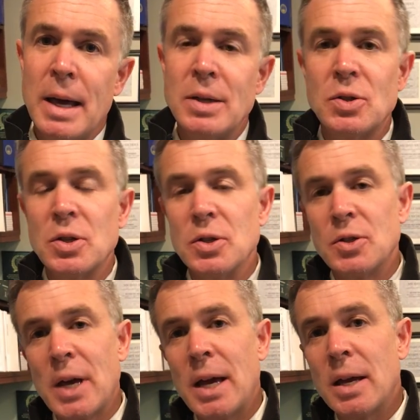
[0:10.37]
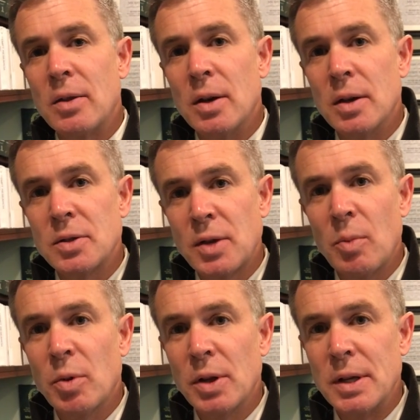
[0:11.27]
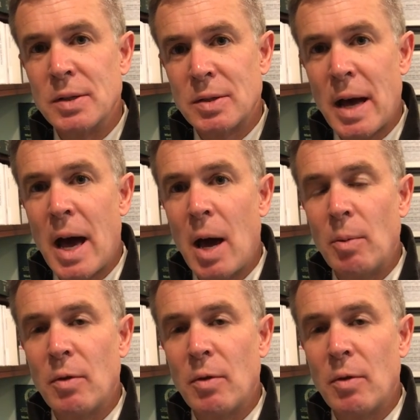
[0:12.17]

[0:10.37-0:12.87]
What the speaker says: It's just taken the state police time